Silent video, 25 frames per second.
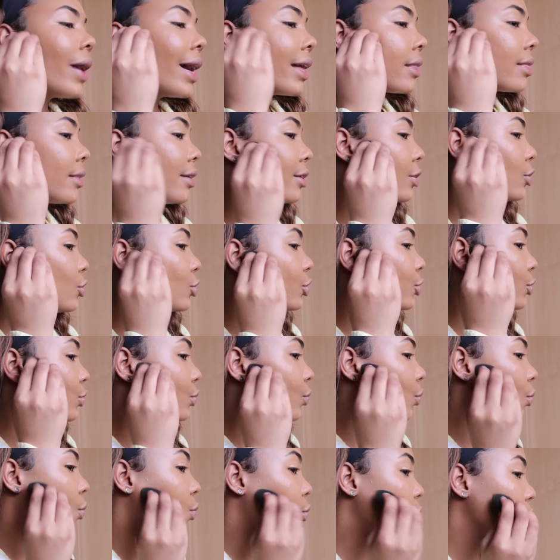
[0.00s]
I think you
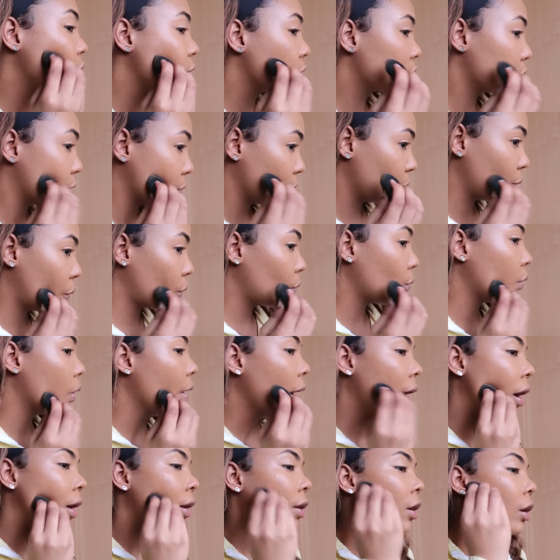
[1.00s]
should also
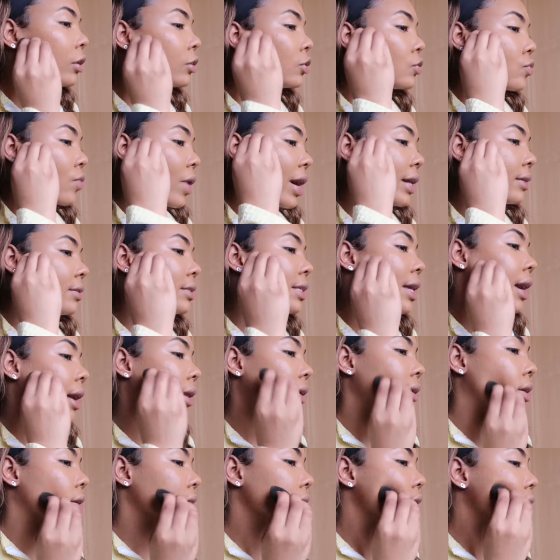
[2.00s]
try to
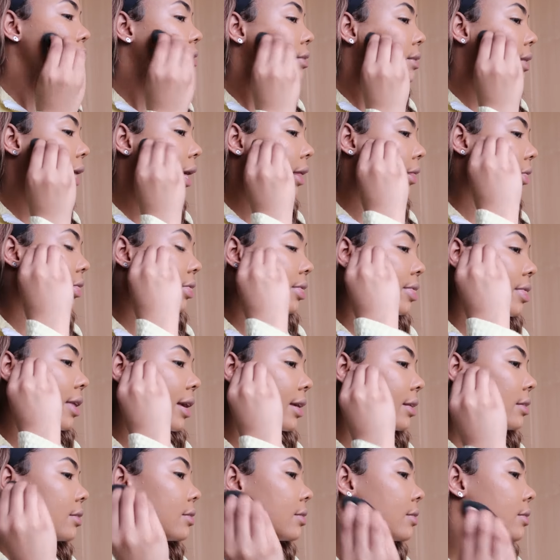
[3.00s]
understand
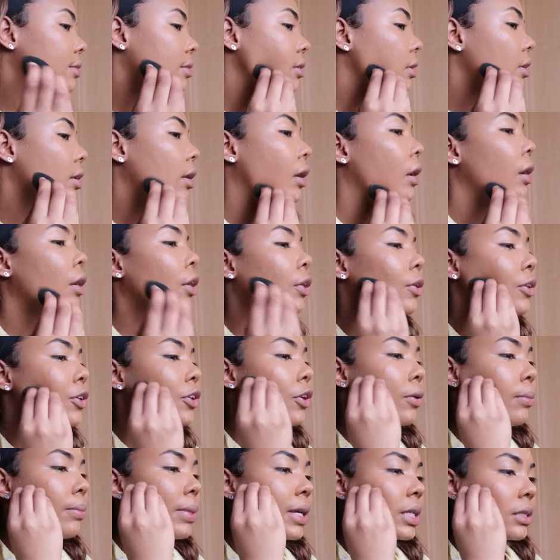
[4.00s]
that
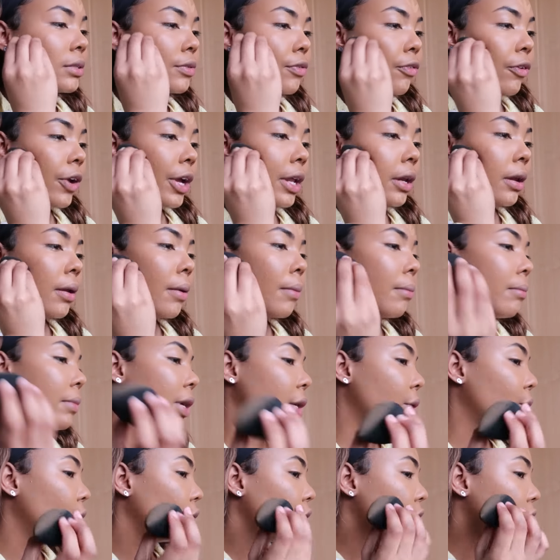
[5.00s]
your best friend
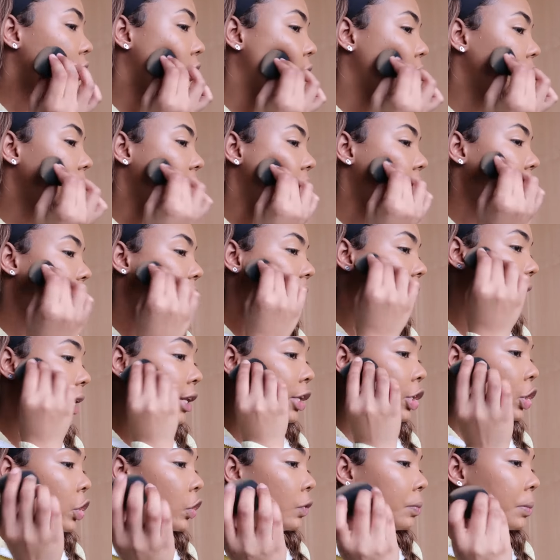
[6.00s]
may also be
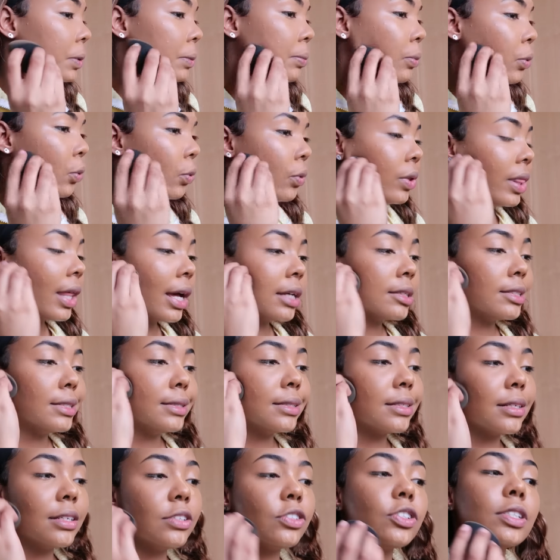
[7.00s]
finding new people that
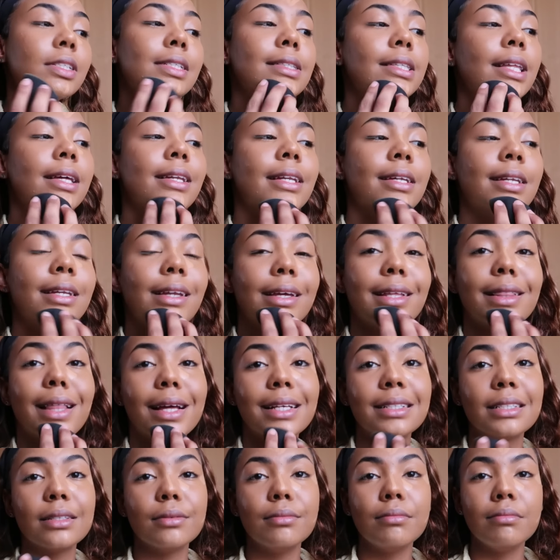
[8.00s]
she's interested in. It
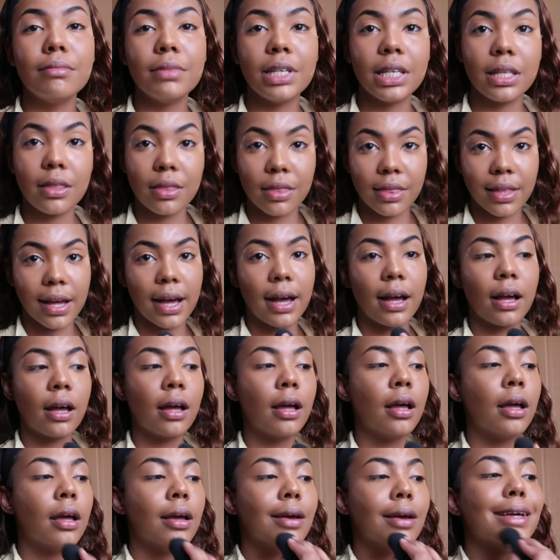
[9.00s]
doesn't mean that
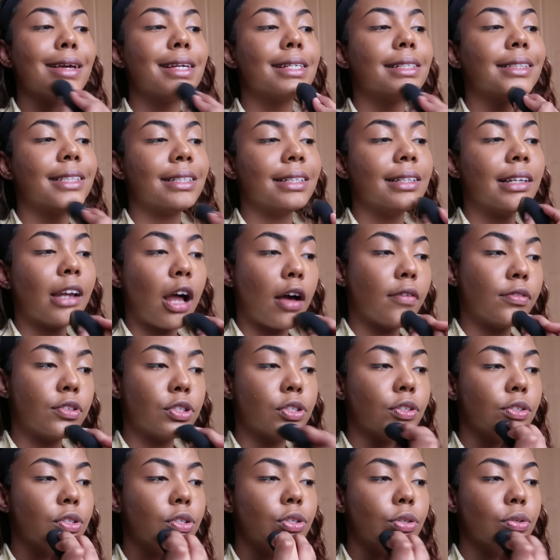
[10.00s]
she
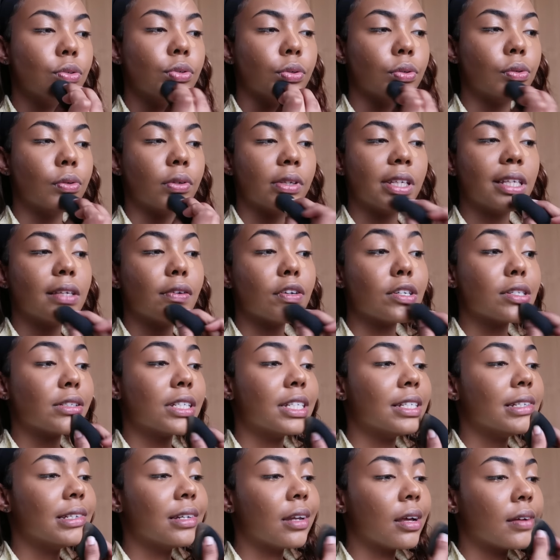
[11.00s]
loves you, he or
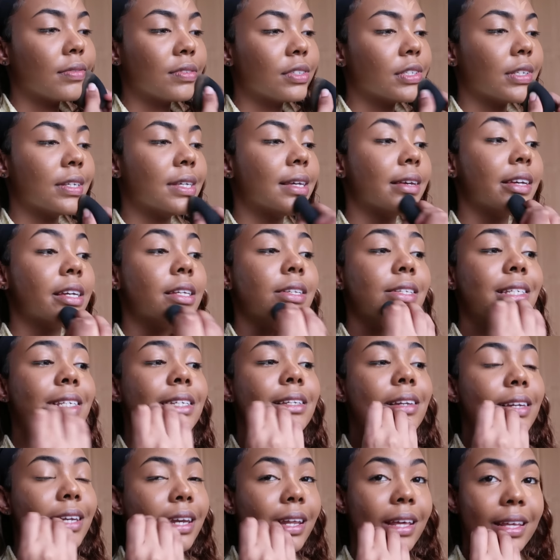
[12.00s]
she loves you
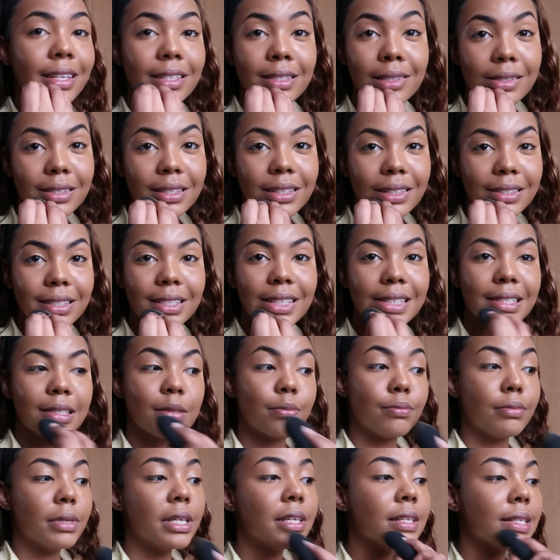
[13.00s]
any less. It
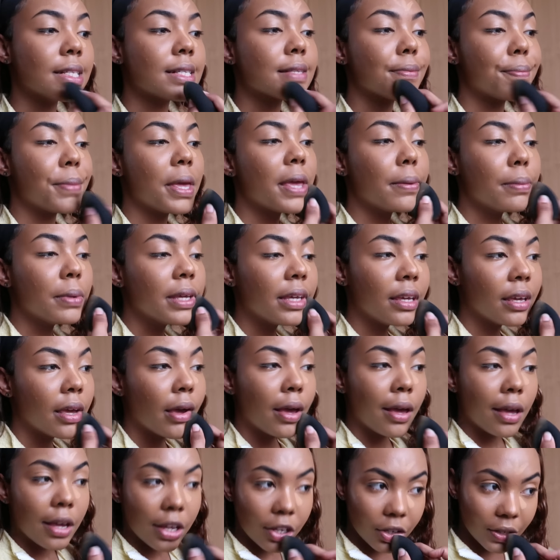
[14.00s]
just means maybe
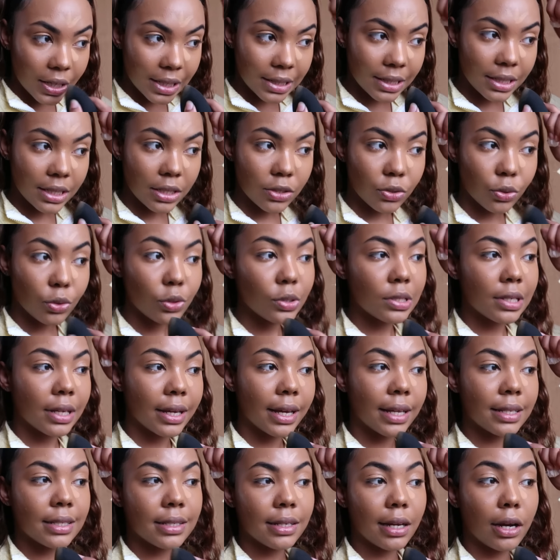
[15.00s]
he or she is also
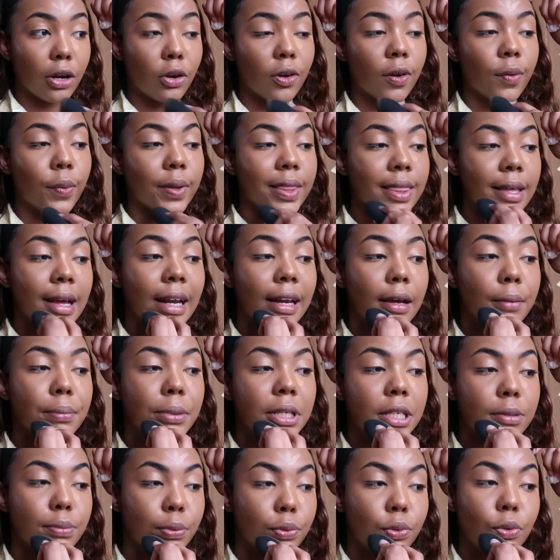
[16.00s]
getting along with other
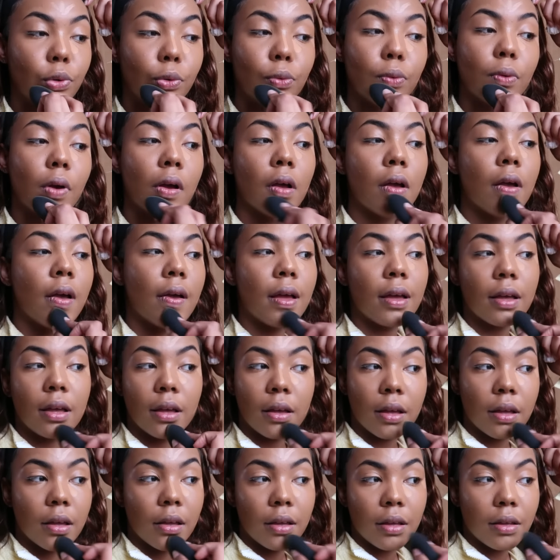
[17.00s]
people.
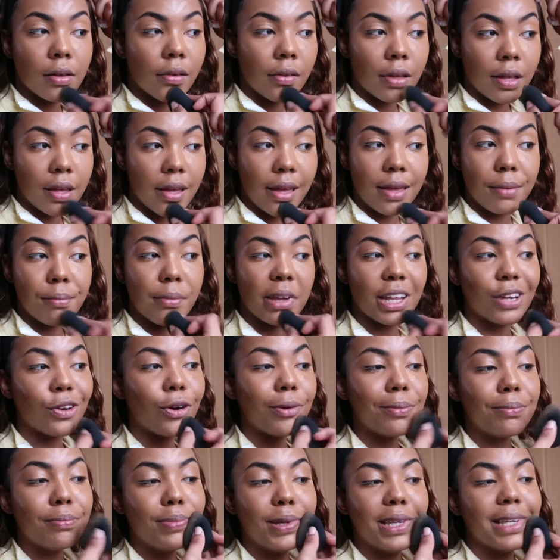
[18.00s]
It may
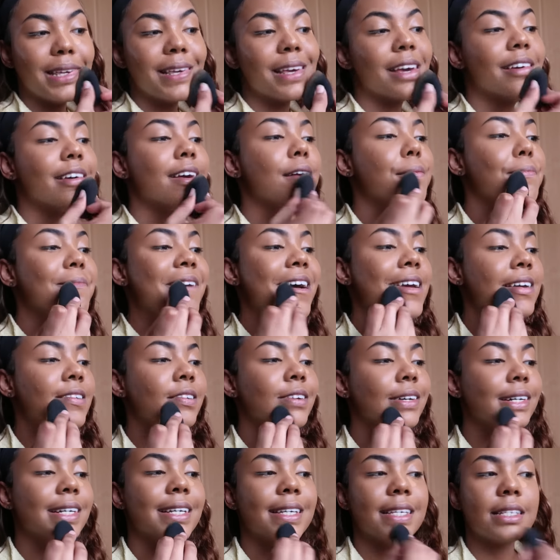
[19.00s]
not be her
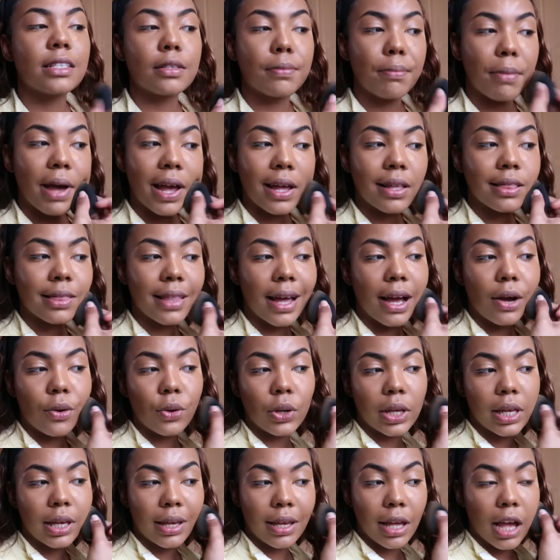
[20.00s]
mind or his mind that,
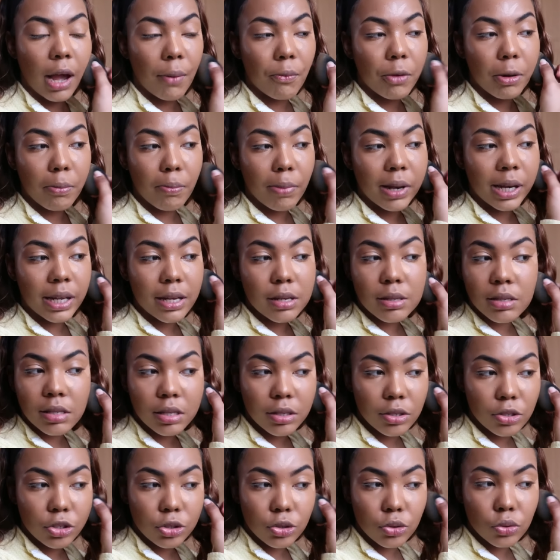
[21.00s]
okay, I'm
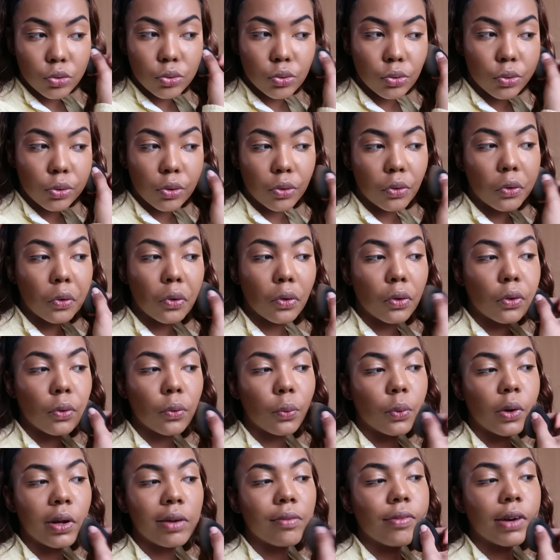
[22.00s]
replacing you or
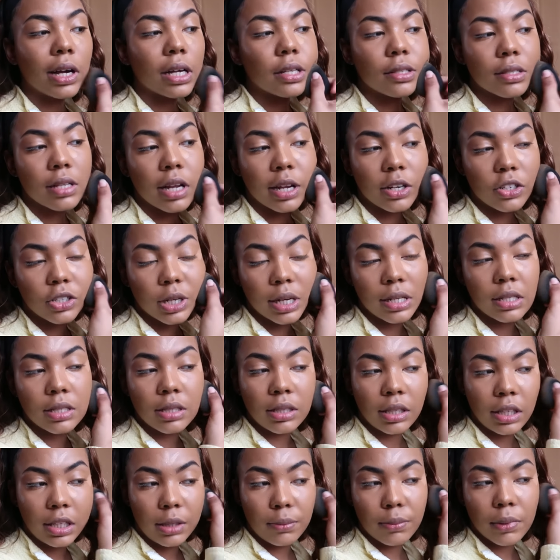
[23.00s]
whatever. It's like, try
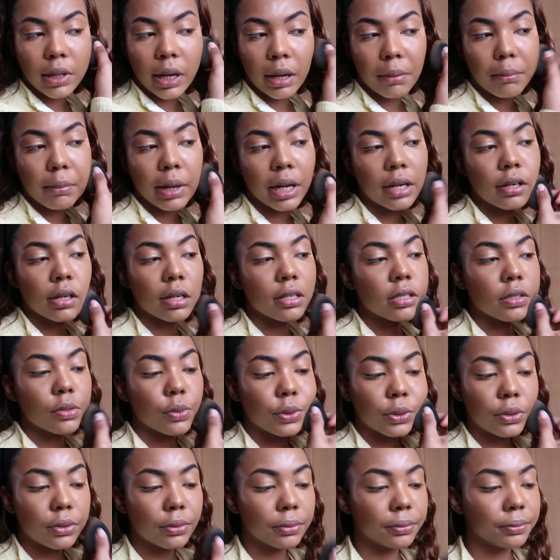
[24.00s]
to keep that in mind as
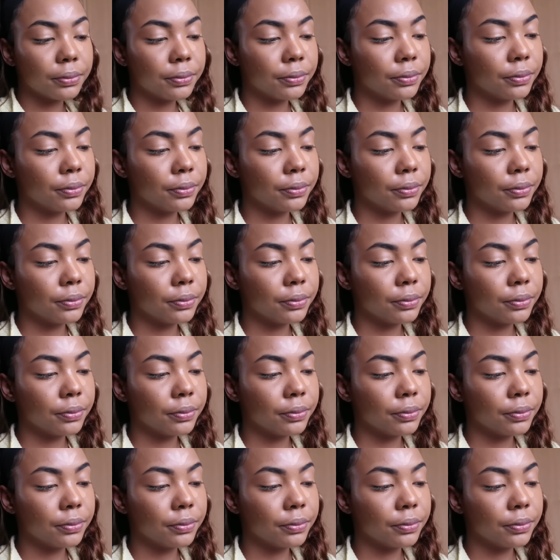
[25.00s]
well.